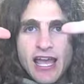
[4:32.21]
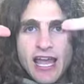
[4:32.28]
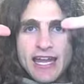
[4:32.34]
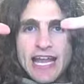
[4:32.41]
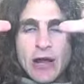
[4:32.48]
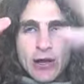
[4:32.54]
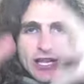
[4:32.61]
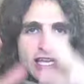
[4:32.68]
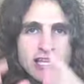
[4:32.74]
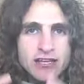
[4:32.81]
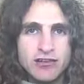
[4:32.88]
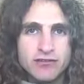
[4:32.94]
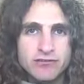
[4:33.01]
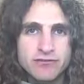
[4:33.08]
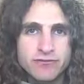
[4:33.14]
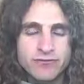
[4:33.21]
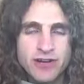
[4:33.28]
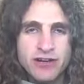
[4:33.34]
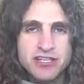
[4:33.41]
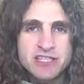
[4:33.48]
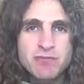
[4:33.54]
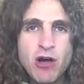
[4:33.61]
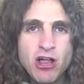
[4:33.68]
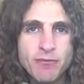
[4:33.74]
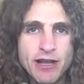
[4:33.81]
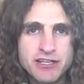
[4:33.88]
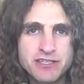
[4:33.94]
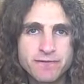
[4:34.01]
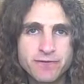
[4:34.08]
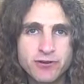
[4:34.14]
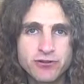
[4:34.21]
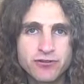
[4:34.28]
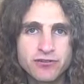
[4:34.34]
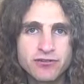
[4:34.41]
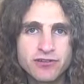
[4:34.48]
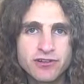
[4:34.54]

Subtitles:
and now I eat very small amounts of food.